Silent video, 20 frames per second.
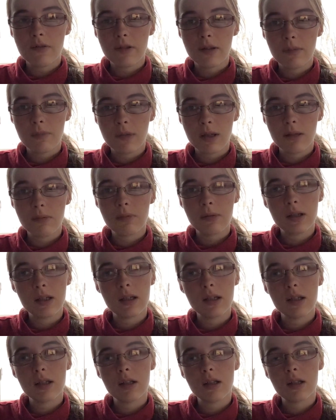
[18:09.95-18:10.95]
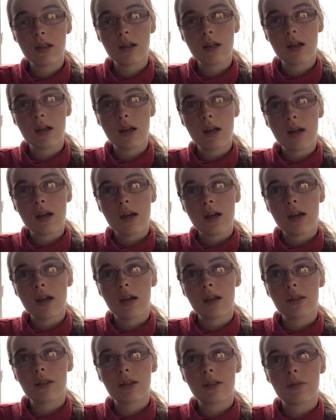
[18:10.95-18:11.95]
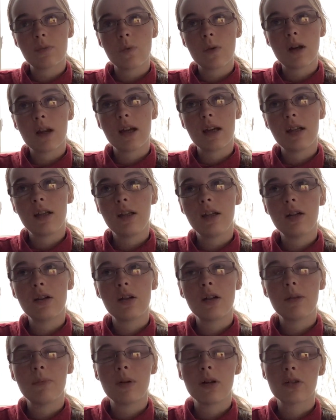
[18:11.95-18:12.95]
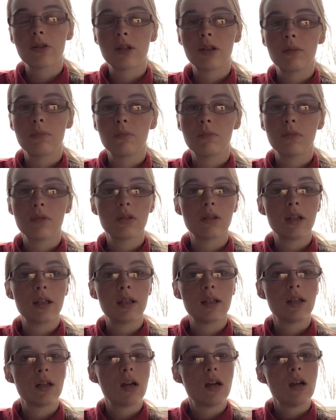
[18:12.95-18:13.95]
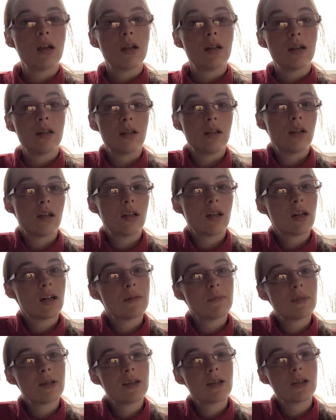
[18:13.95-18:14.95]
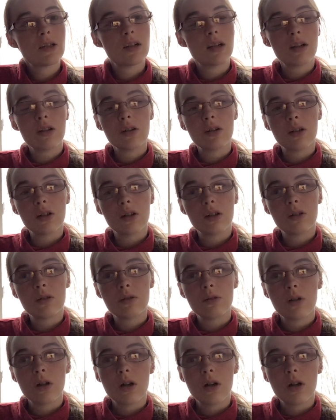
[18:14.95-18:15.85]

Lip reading: maybe as what I hear about some like non-Amish. I don't know.